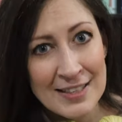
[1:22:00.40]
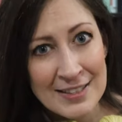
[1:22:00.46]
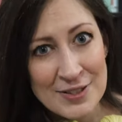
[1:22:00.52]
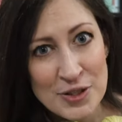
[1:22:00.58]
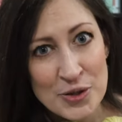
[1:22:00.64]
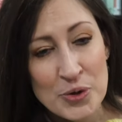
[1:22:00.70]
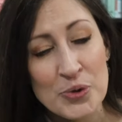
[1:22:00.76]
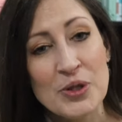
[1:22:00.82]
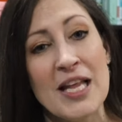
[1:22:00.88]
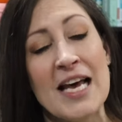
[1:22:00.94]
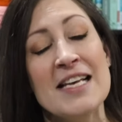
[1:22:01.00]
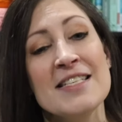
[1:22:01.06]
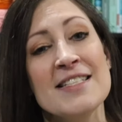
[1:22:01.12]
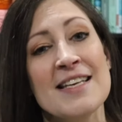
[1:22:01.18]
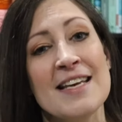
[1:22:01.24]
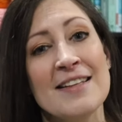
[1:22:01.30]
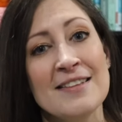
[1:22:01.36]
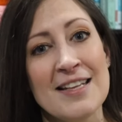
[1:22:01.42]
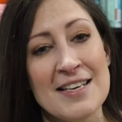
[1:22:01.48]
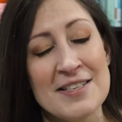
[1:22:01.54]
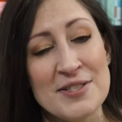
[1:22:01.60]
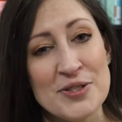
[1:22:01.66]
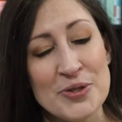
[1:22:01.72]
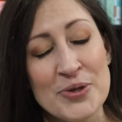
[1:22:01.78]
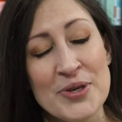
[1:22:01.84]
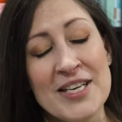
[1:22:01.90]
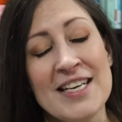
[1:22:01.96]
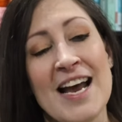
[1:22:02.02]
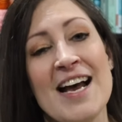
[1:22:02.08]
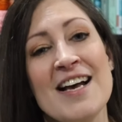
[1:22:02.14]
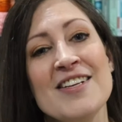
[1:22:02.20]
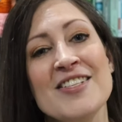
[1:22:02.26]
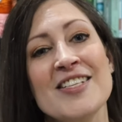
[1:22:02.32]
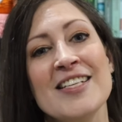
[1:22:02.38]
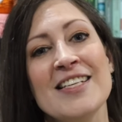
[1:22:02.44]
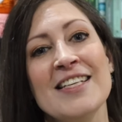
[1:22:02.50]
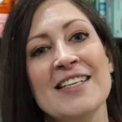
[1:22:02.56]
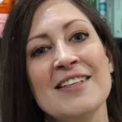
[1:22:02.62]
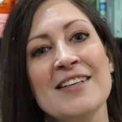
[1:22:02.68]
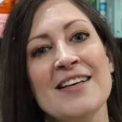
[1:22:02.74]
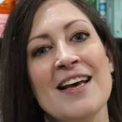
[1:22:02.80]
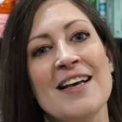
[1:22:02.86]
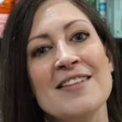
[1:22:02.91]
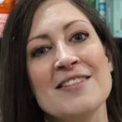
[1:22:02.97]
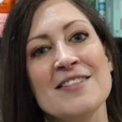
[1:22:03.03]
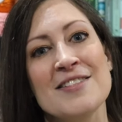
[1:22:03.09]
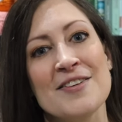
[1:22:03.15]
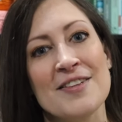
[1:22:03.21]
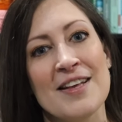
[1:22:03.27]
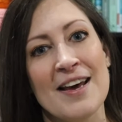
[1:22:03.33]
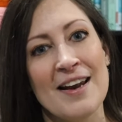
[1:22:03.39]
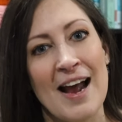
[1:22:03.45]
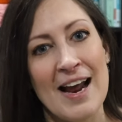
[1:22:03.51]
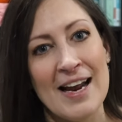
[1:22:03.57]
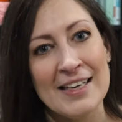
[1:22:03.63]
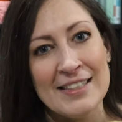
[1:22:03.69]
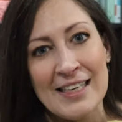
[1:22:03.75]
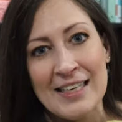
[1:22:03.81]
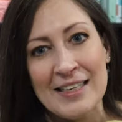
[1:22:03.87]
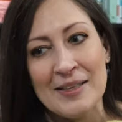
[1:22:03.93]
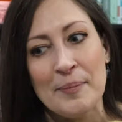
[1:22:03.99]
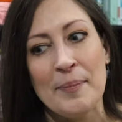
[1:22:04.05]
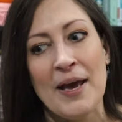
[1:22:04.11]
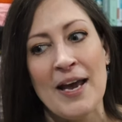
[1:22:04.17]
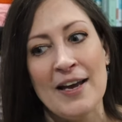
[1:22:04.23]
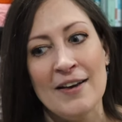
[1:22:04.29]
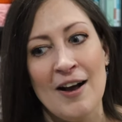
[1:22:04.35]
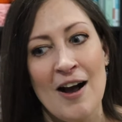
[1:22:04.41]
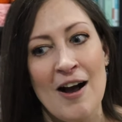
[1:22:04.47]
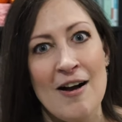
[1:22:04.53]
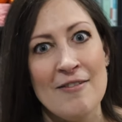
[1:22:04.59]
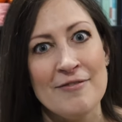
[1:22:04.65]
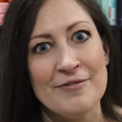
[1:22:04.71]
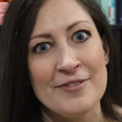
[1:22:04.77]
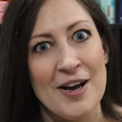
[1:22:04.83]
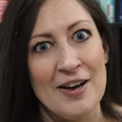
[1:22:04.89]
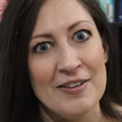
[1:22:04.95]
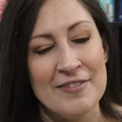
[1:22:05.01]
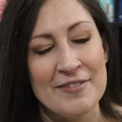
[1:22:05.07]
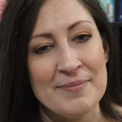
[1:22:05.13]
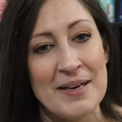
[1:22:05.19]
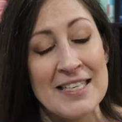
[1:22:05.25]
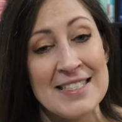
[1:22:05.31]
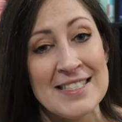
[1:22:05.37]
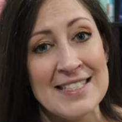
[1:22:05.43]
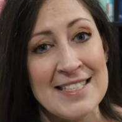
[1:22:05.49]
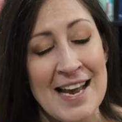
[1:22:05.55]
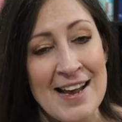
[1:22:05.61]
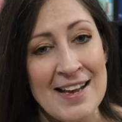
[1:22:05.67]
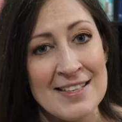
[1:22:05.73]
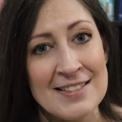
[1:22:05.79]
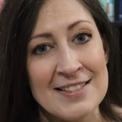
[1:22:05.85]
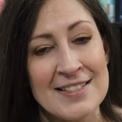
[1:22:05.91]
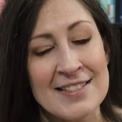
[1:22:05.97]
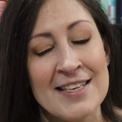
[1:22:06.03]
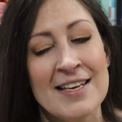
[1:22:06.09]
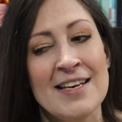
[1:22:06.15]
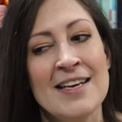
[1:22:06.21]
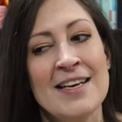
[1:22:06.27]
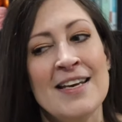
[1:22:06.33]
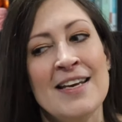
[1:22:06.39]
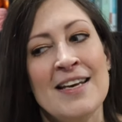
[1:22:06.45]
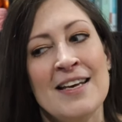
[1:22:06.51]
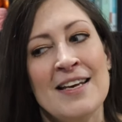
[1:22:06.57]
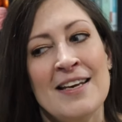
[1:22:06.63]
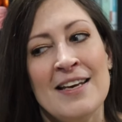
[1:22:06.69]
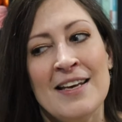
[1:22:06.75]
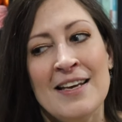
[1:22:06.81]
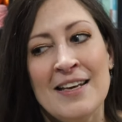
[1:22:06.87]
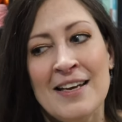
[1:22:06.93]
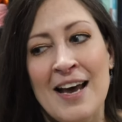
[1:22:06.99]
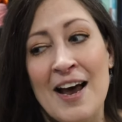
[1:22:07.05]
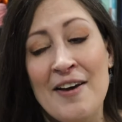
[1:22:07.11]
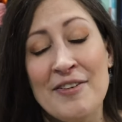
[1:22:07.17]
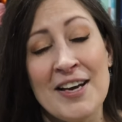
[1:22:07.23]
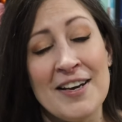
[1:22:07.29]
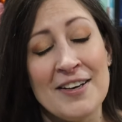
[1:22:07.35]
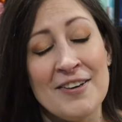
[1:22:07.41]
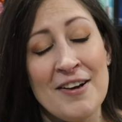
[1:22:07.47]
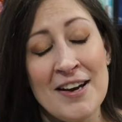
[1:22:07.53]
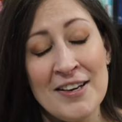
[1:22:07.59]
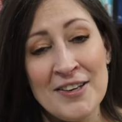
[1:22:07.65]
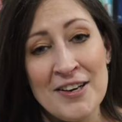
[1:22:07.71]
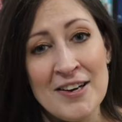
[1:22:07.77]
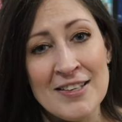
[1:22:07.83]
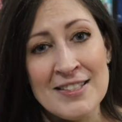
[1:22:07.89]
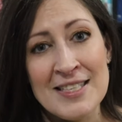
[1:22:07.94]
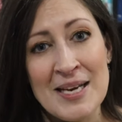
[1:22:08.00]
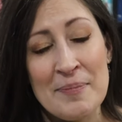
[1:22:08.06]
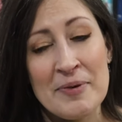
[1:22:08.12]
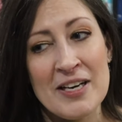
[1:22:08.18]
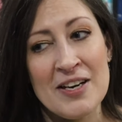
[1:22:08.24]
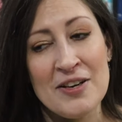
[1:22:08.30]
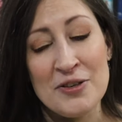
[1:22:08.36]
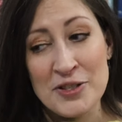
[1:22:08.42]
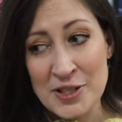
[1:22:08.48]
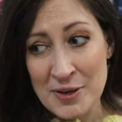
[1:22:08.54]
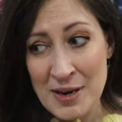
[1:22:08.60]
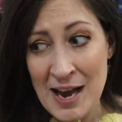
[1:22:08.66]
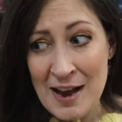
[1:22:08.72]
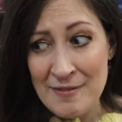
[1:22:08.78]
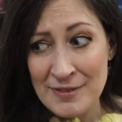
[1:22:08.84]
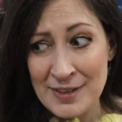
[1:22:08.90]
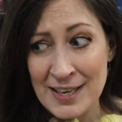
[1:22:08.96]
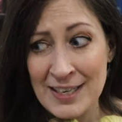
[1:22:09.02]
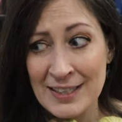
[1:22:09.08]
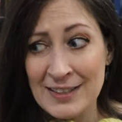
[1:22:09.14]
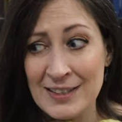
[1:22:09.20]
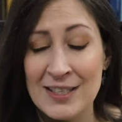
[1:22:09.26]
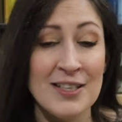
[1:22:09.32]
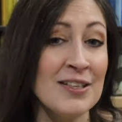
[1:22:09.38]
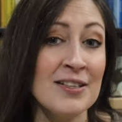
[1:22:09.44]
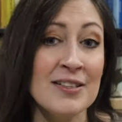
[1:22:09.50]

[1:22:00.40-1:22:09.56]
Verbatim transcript: do less and less DoorDashing and so that I can pay off all of my debt. I've got credit card debt, but I also have like